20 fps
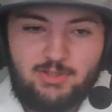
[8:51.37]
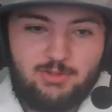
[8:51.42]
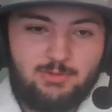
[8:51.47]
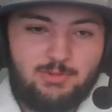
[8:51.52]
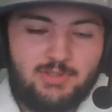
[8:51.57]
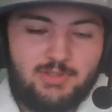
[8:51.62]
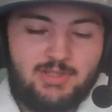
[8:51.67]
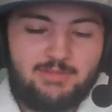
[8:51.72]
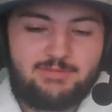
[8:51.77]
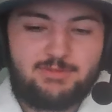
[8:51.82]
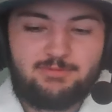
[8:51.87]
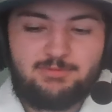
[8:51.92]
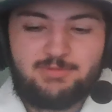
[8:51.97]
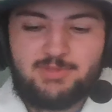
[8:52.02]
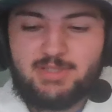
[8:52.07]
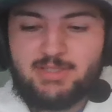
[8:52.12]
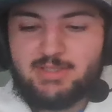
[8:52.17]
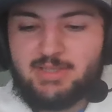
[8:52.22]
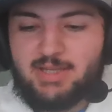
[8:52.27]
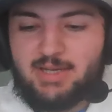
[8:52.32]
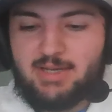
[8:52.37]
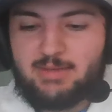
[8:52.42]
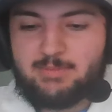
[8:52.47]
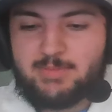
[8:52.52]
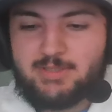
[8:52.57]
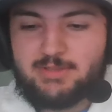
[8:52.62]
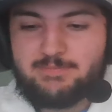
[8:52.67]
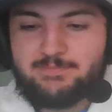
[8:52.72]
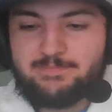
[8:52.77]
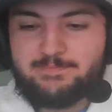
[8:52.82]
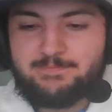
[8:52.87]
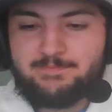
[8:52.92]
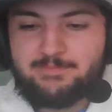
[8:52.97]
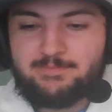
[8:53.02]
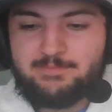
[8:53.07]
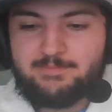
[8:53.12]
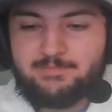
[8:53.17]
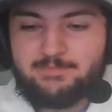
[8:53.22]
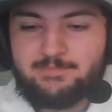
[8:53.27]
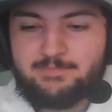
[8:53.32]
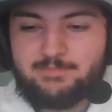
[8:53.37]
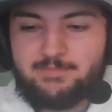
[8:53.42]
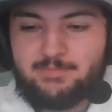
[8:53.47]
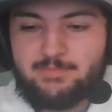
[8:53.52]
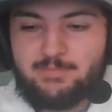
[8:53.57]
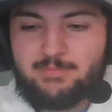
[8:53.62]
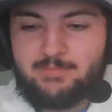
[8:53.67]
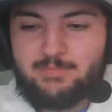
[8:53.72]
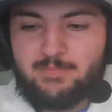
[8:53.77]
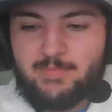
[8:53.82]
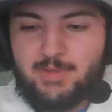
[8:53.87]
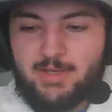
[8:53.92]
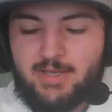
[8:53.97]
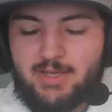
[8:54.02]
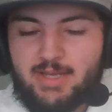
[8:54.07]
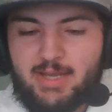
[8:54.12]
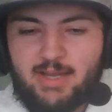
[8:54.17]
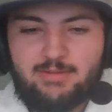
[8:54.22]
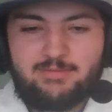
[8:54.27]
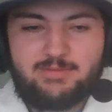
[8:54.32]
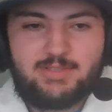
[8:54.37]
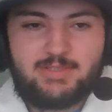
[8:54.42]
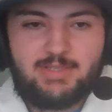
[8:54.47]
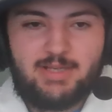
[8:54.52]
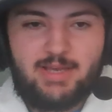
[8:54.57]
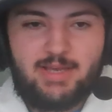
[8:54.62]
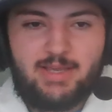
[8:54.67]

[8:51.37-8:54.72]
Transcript: You will have to be lobby and having